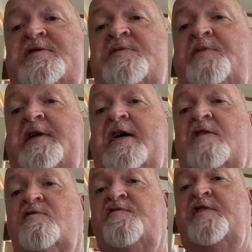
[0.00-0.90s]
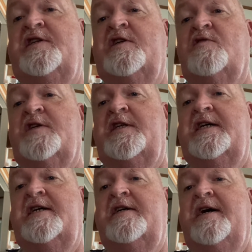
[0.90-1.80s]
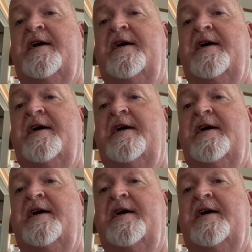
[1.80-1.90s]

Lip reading: to put out on a video today,